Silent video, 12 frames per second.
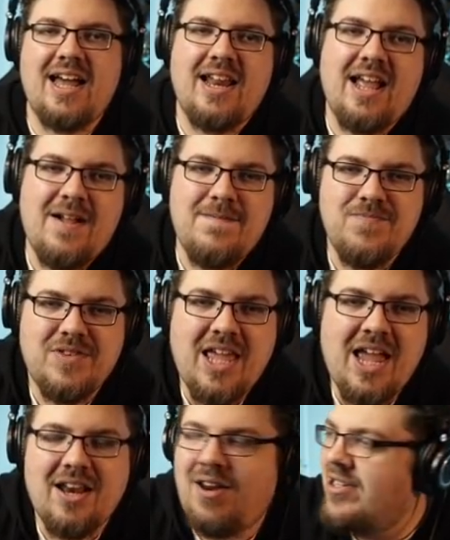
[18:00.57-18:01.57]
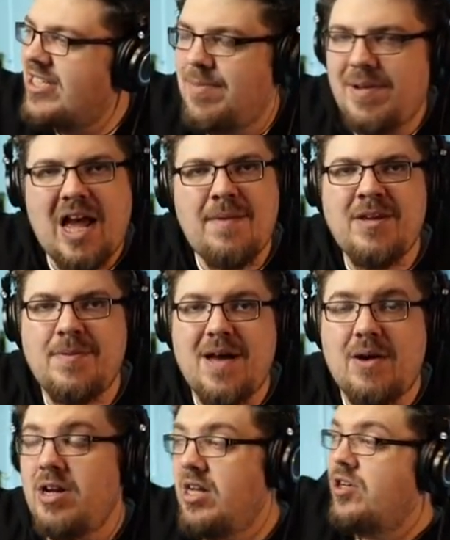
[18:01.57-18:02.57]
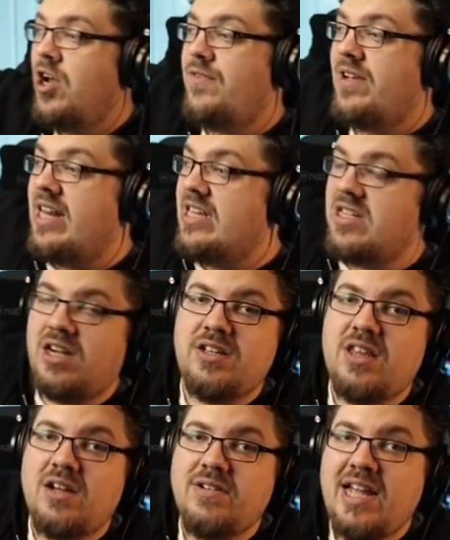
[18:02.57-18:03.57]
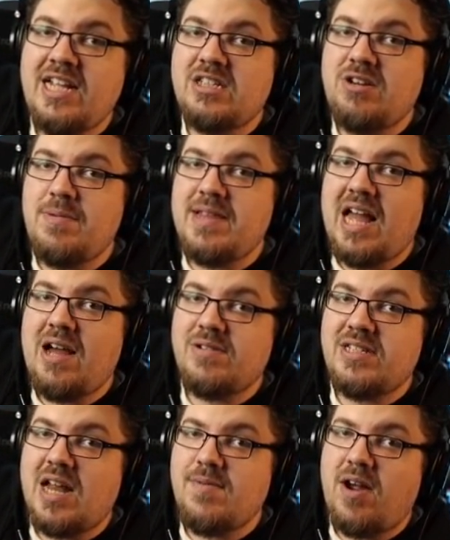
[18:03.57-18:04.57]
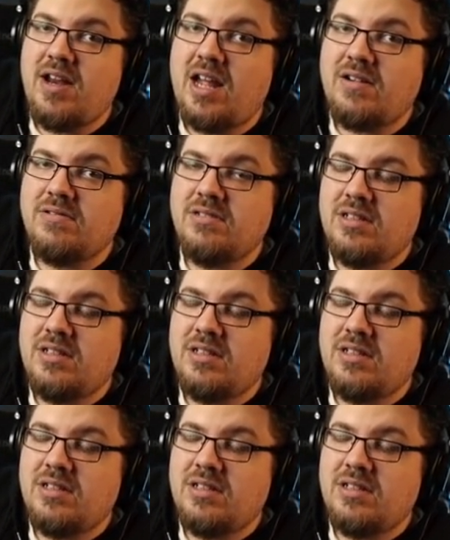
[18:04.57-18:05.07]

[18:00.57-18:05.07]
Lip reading: And yeah, lots to be happy about. Not if you can hit Doug, though. He's screaming the house down right now.